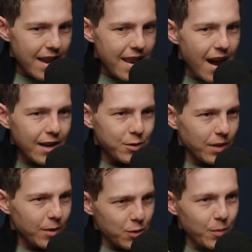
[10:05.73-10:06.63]
not
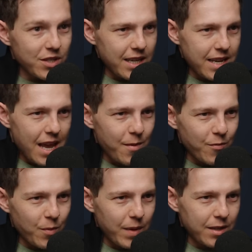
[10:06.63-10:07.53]
doing that it was almost like a game
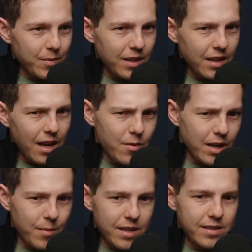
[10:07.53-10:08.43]
for me to mm -hmm. be mm-hmm. like how
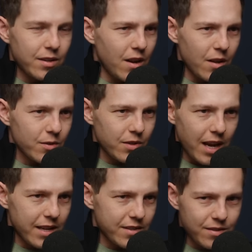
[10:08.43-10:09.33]
can i make $10
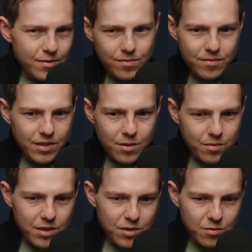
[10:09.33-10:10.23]
last you
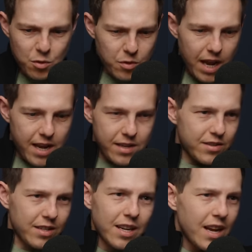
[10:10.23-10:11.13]
know there's two
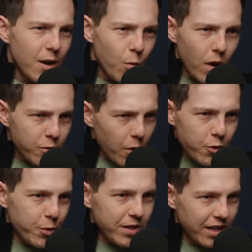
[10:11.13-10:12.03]
days and what
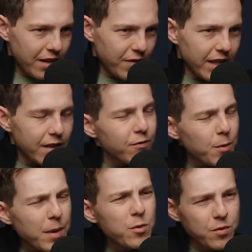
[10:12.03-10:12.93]
groceries can i find like
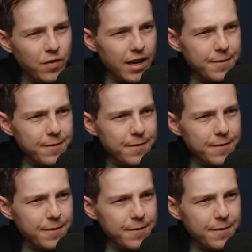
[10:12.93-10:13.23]
for me you were fun.